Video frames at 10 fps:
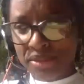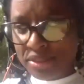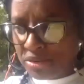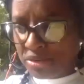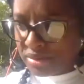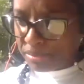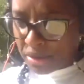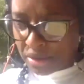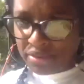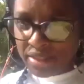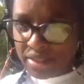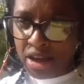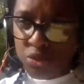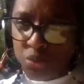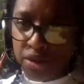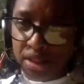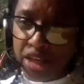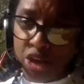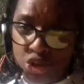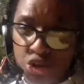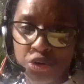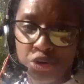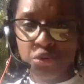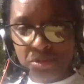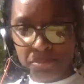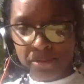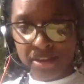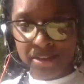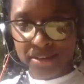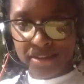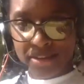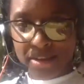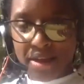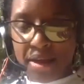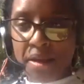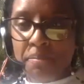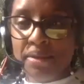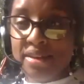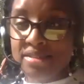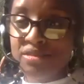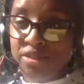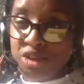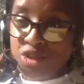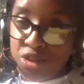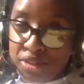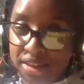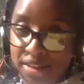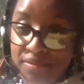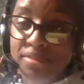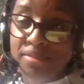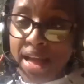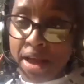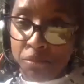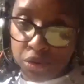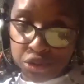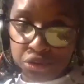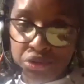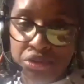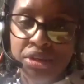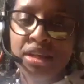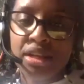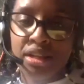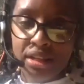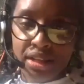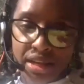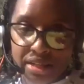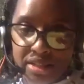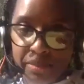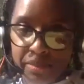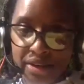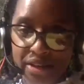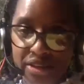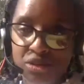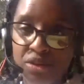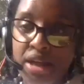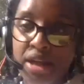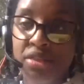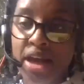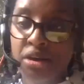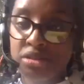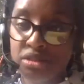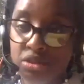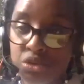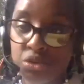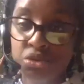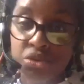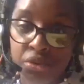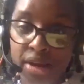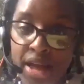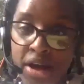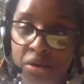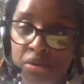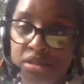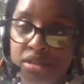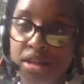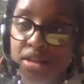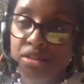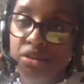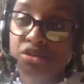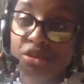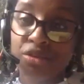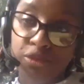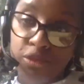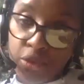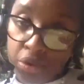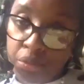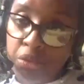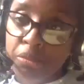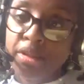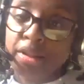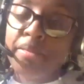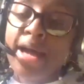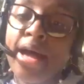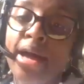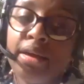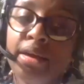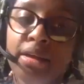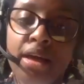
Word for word: there's a part of the house where the kitchen used to be because eventually they had more children and then they expanded. So now the house is a two story house. There's a Florida room in the back.